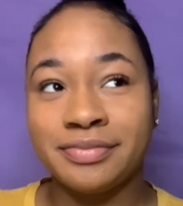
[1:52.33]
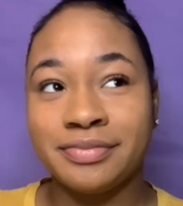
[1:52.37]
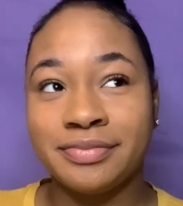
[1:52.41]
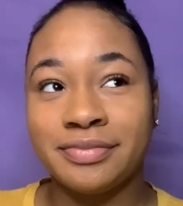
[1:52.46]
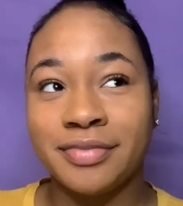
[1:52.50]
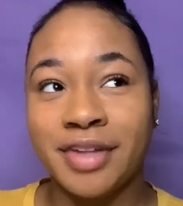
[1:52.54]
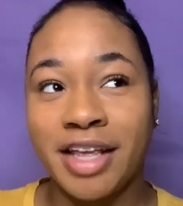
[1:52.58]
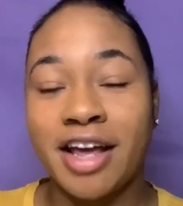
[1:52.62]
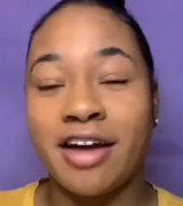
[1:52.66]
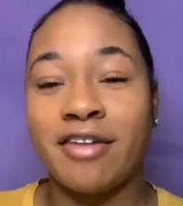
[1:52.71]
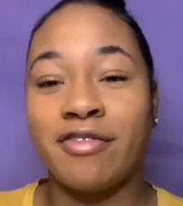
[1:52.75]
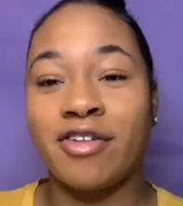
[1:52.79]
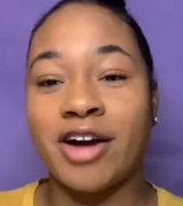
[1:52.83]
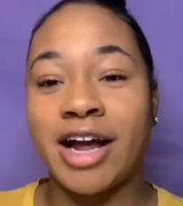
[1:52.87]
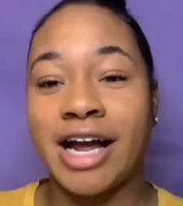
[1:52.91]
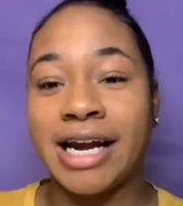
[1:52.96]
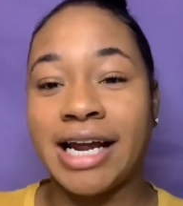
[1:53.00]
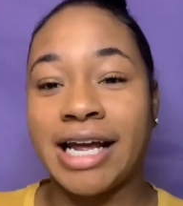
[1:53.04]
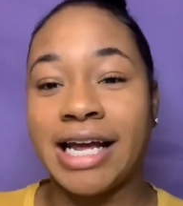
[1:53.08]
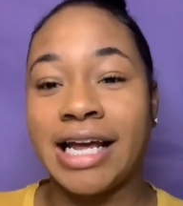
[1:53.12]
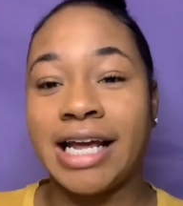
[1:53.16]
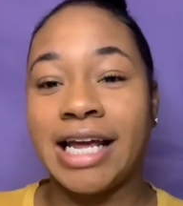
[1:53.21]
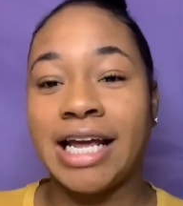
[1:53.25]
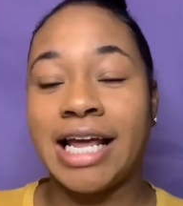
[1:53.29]
Yeah,
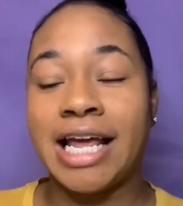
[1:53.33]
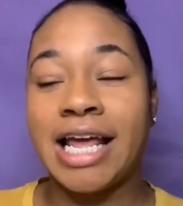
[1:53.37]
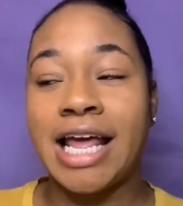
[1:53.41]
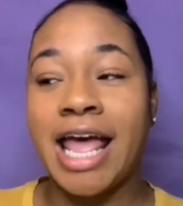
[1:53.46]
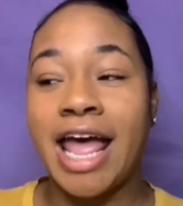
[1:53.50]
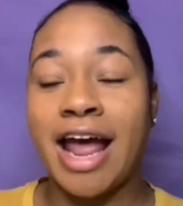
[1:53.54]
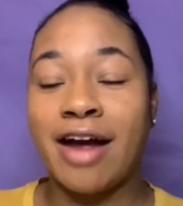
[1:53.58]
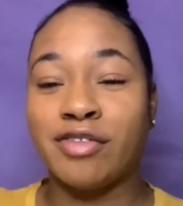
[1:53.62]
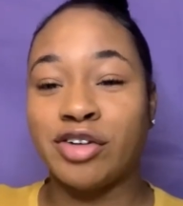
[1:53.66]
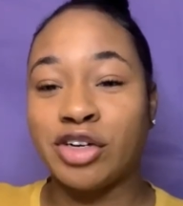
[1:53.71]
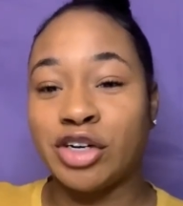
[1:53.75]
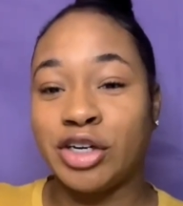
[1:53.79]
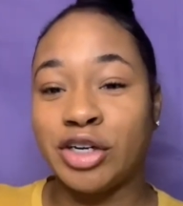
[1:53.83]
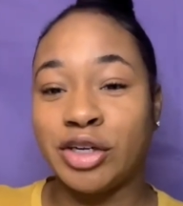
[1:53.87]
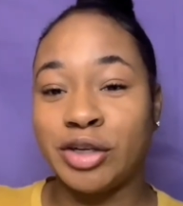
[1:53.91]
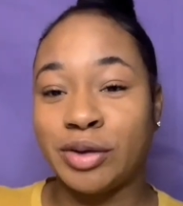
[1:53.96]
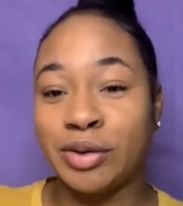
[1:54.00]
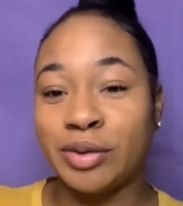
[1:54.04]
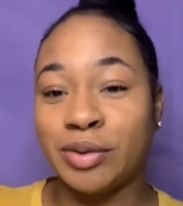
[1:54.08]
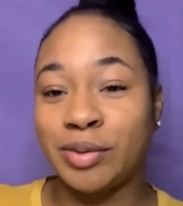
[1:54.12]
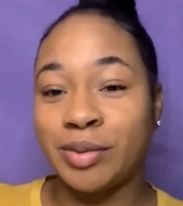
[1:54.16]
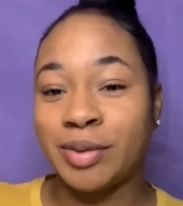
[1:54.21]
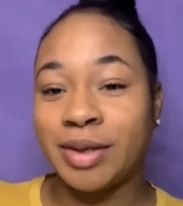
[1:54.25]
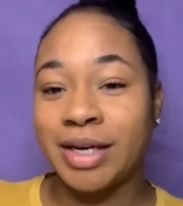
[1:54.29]
Friday afternoon.